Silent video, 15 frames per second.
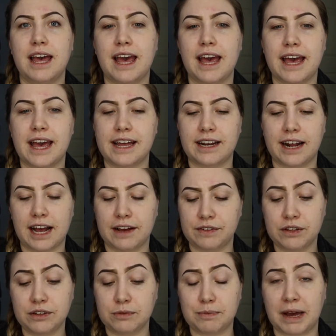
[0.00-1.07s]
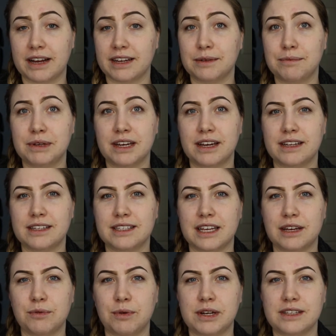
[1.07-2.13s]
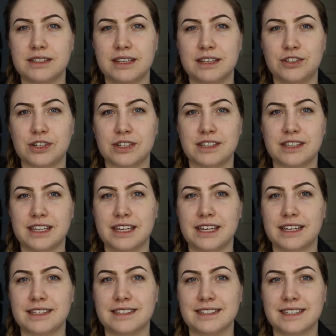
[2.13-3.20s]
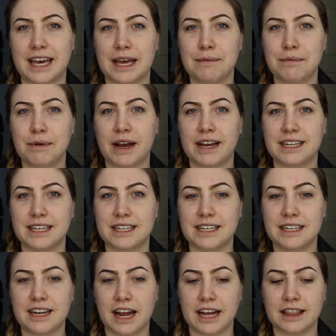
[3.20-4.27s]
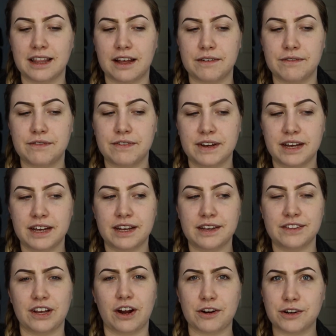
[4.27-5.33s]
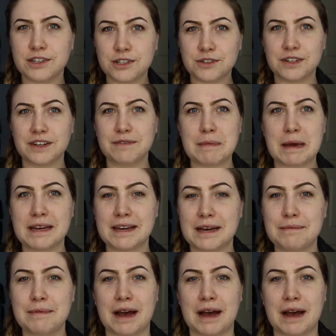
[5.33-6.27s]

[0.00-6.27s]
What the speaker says: And I haven't looked back because it was just the escape I needed. I love the artistry of makeup.